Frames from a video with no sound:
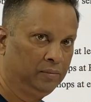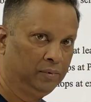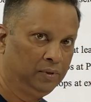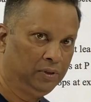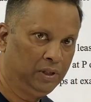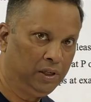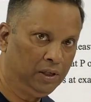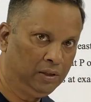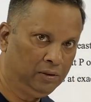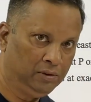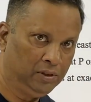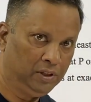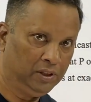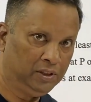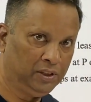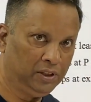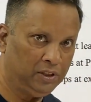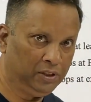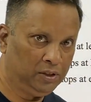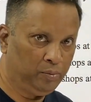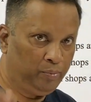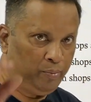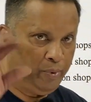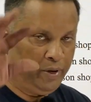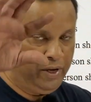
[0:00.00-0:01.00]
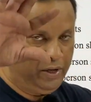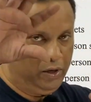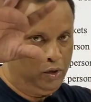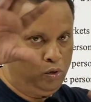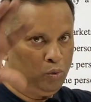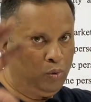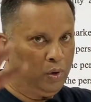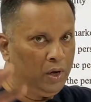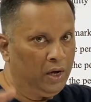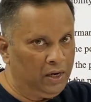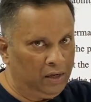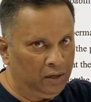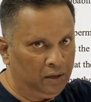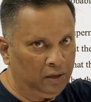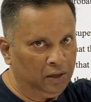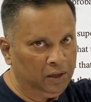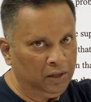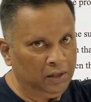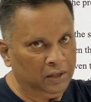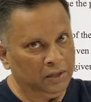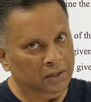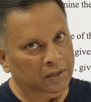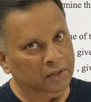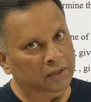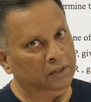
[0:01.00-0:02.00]
Now this is PQR,
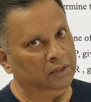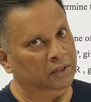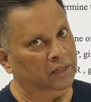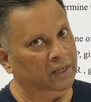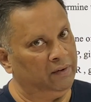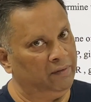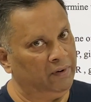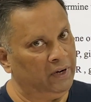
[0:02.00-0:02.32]
a